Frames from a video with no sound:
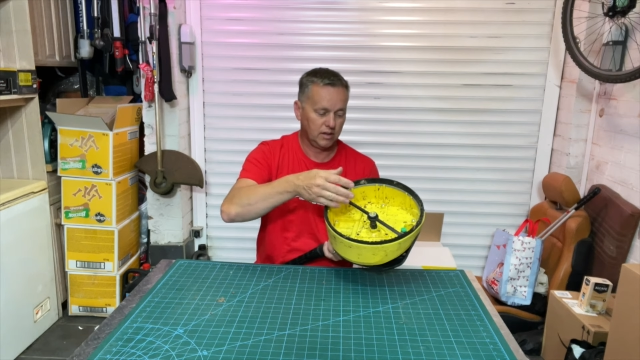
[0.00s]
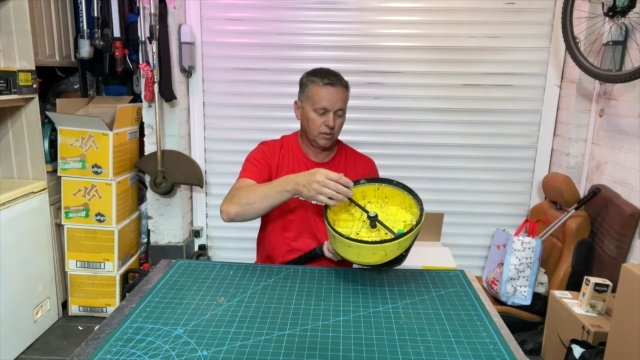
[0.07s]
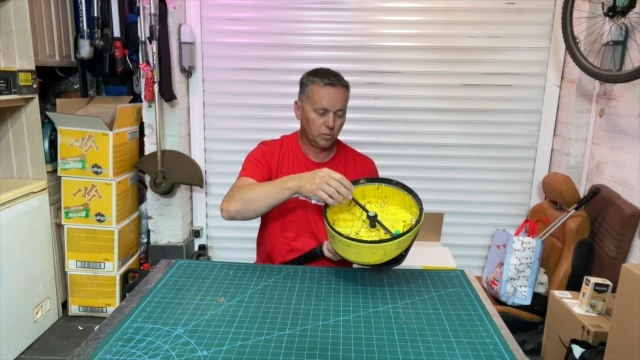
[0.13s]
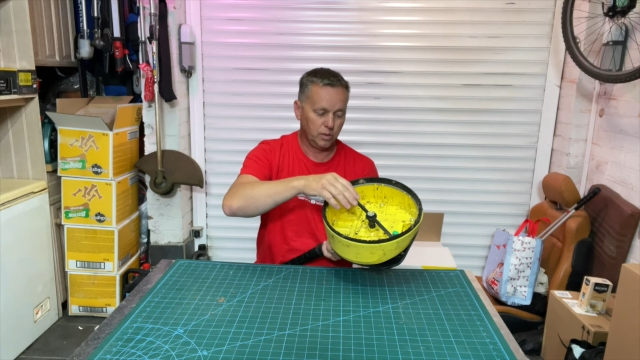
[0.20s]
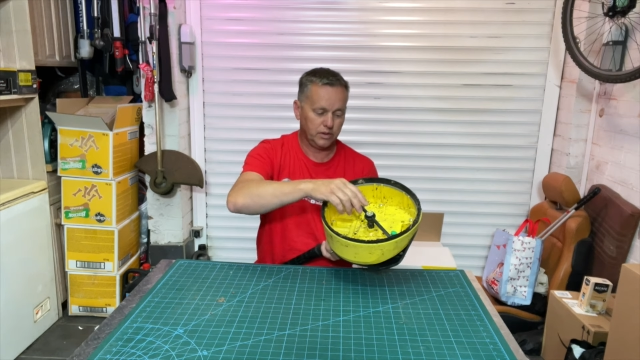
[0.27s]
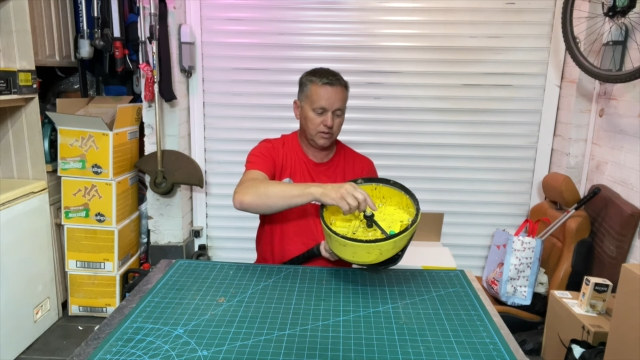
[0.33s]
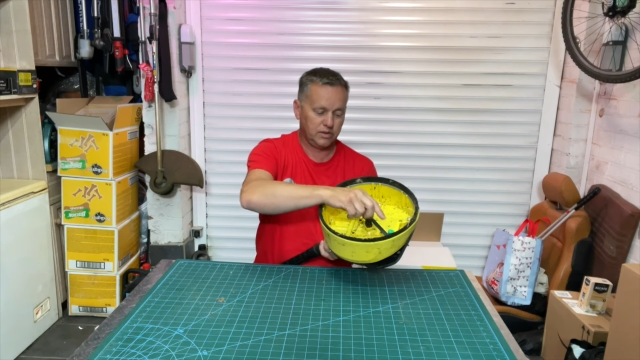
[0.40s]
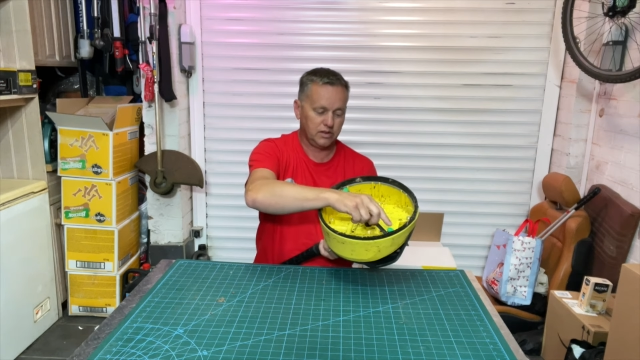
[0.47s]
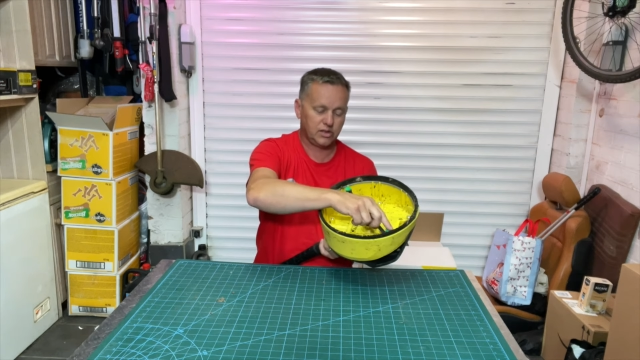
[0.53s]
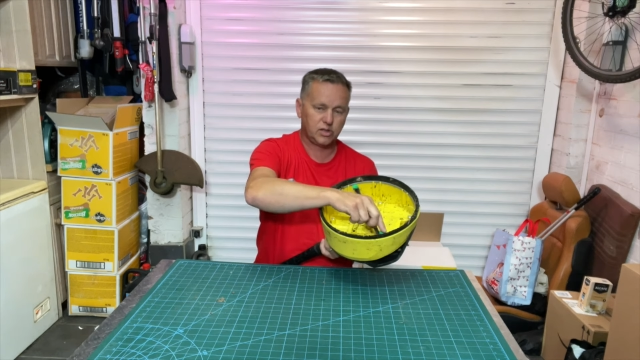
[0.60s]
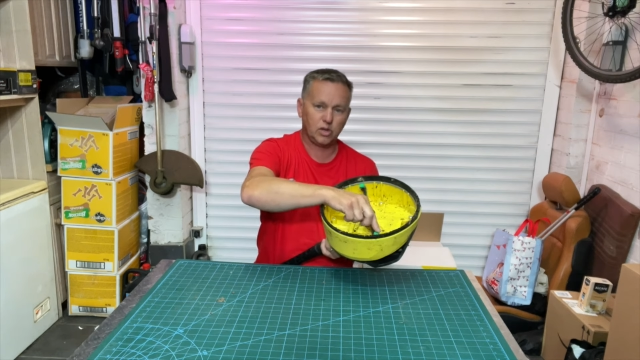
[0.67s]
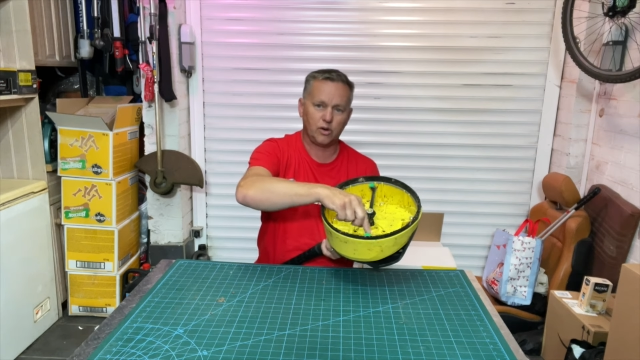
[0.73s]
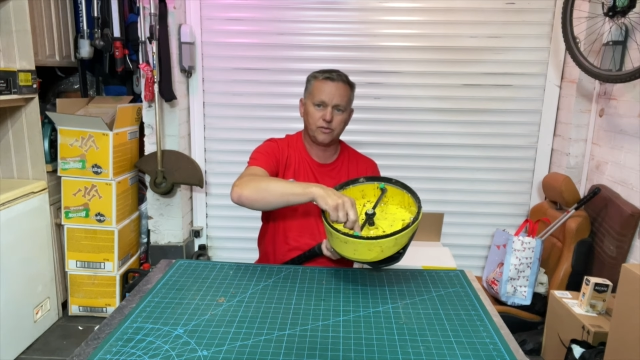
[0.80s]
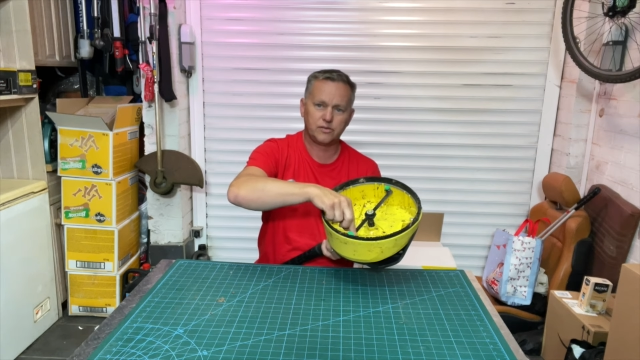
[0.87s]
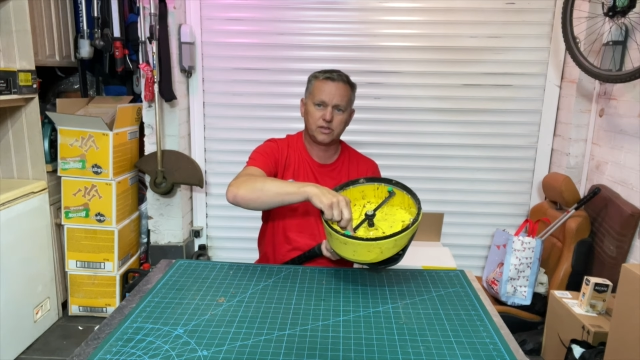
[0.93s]
with the
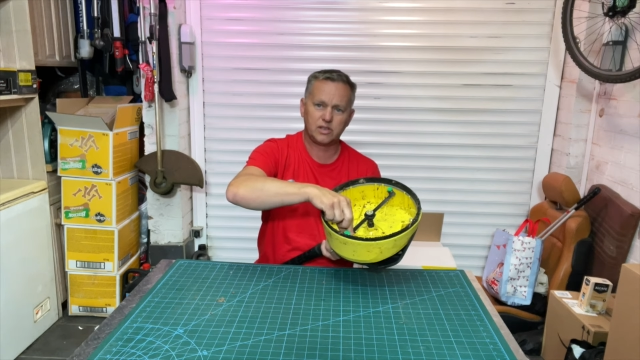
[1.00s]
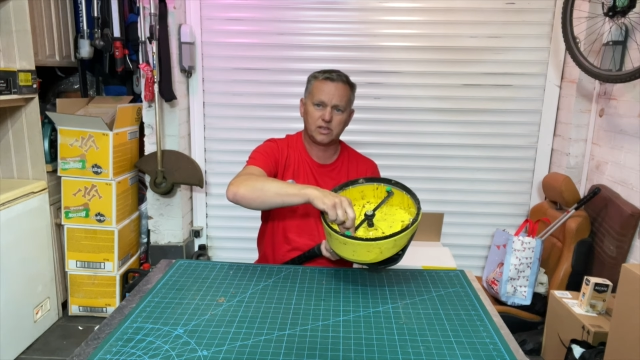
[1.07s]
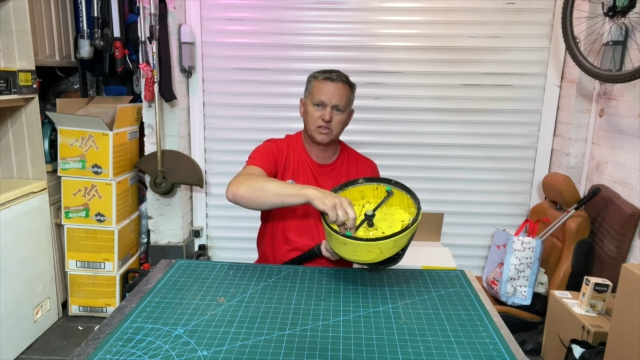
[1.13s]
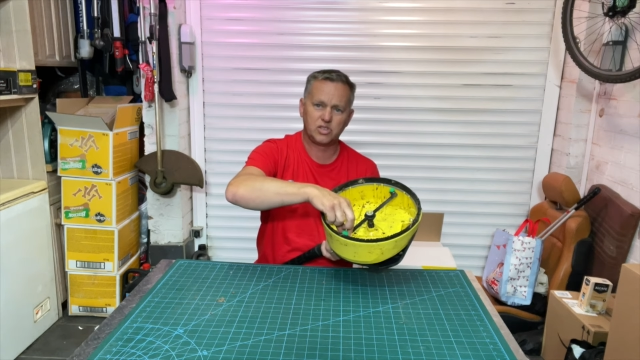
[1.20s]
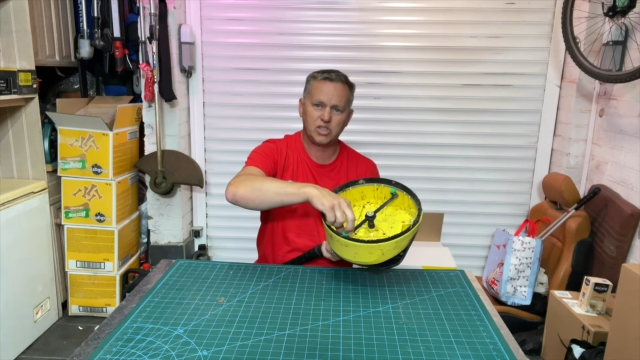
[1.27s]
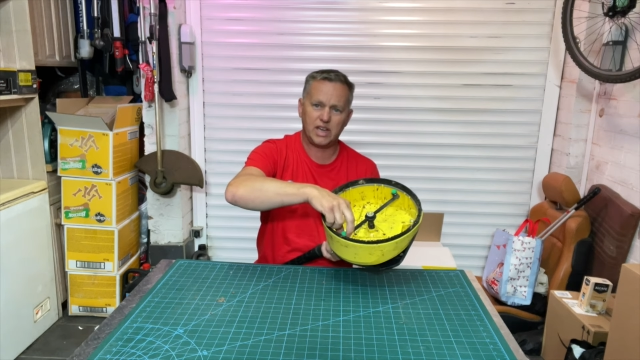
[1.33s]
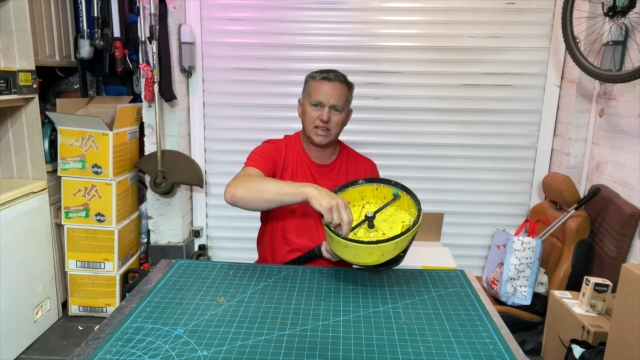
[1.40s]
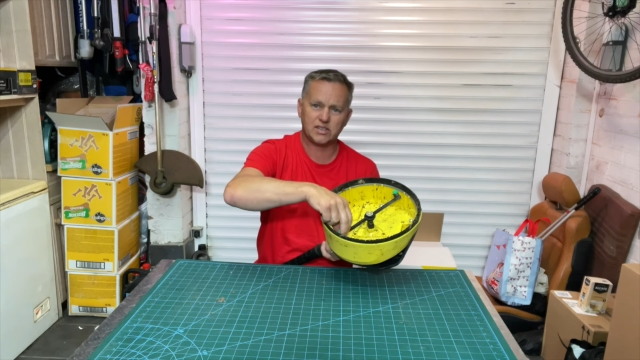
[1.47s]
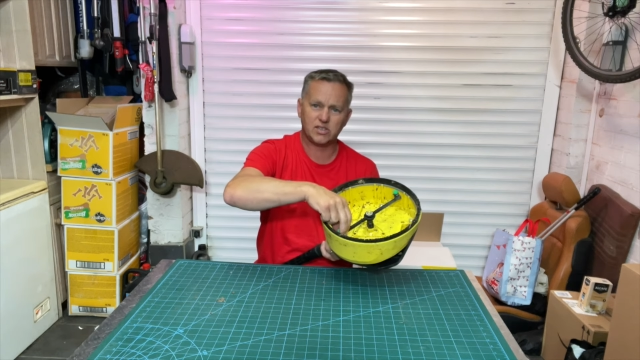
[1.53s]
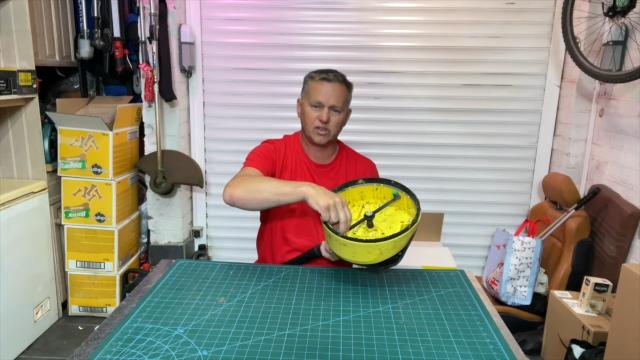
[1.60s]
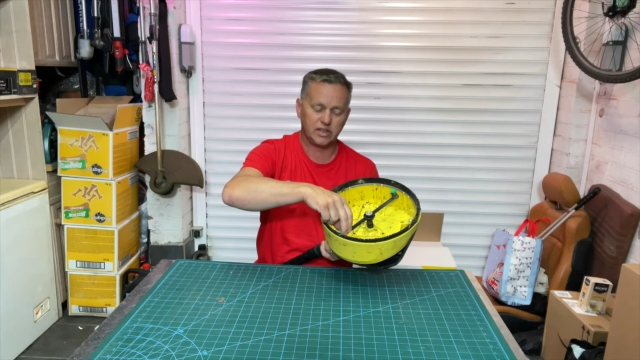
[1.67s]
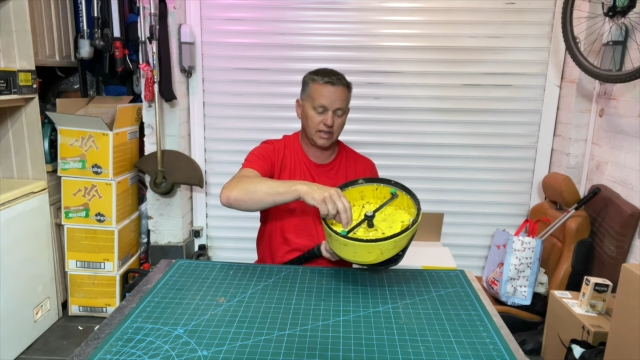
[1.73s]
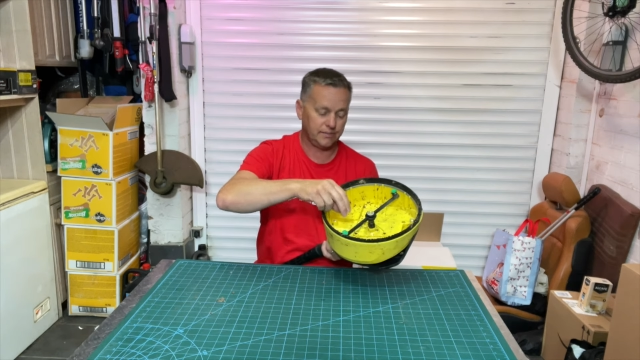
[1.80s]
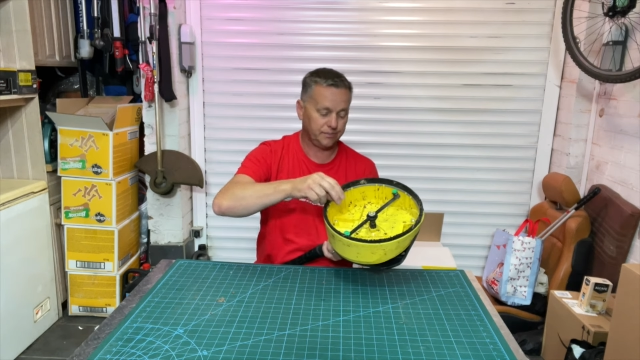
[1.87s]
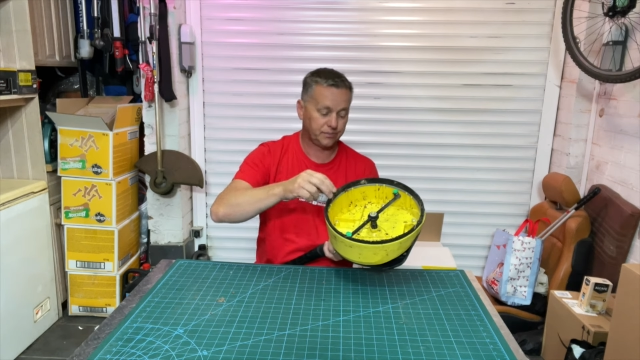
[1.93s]
softer jets
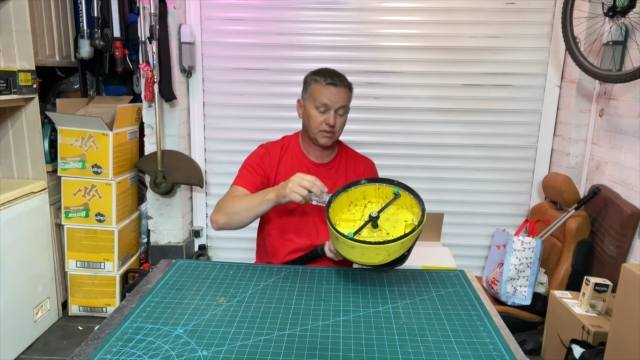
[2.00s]
on it.